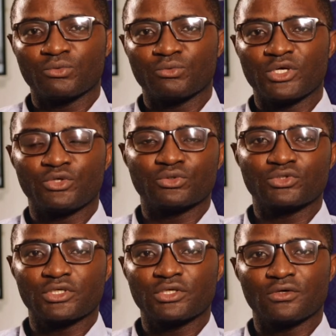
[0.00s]
where you're
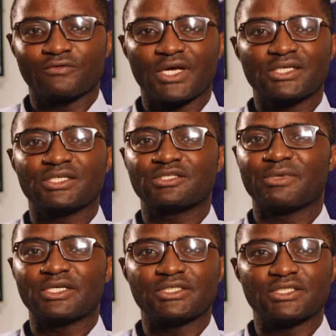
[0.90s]
talking of the asset
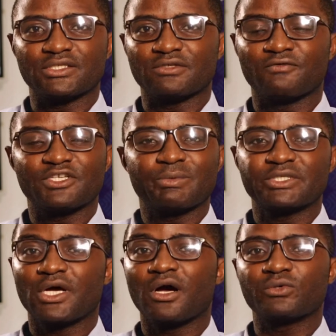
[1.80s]
managers,
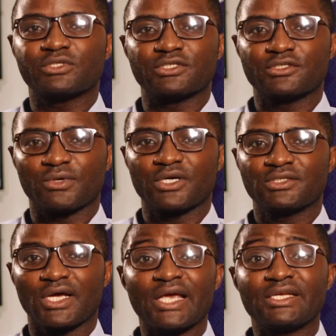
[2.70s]
investment houses,
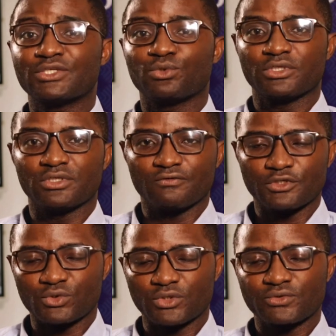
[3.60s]
right? High net worth
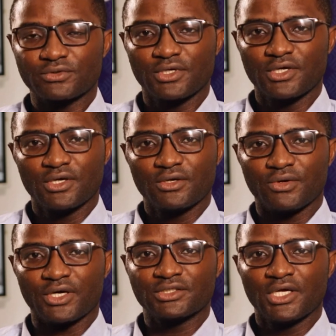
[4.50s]
individuals,
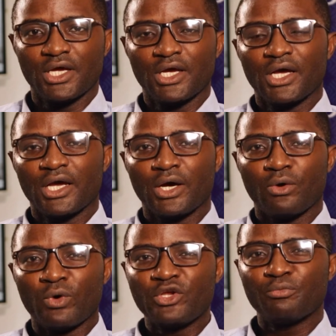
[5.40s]
right?
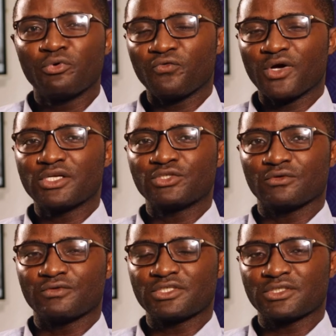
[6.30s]
When you profile each
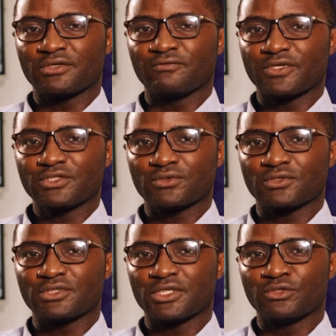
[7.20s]
of these
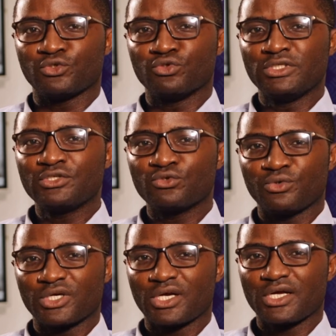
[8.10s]
investors, then you need to
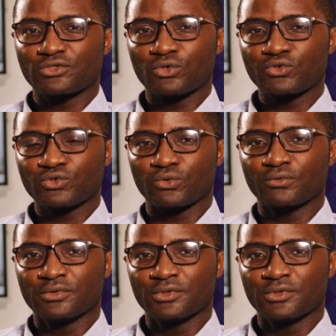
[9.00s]
realize also